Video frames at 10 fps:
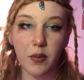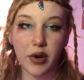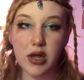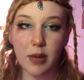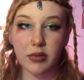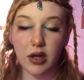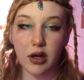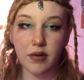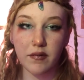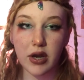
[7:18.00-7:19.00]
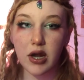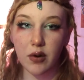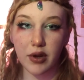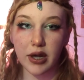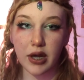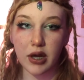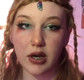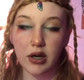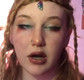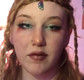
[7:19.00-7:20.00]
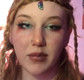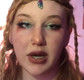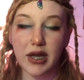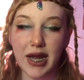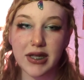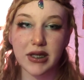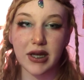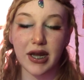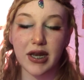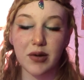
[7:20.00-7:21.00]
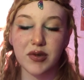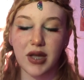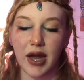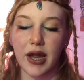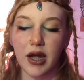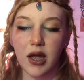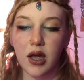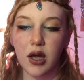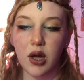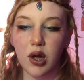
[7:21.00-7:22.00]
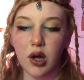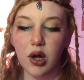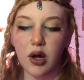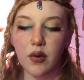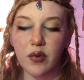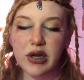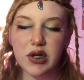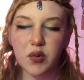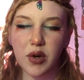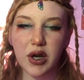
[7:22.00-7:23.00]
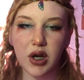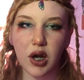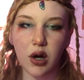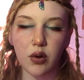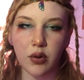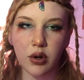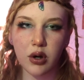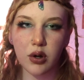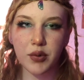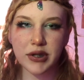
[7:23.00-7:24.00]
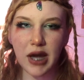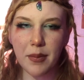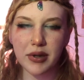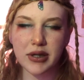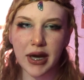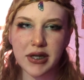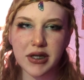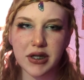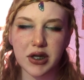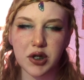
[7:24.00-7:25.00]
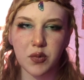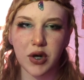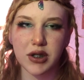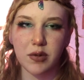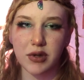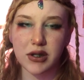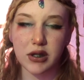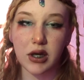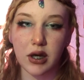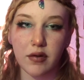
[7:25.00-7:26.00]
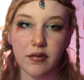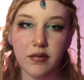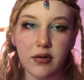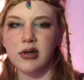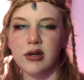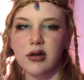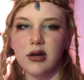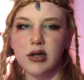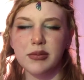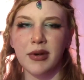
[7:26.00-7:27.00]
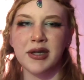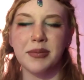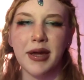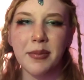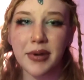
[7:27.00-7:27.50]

bringing up the video again of me dancing, and he was like, we just want to know, what type of attention did you want to receive? That's my spam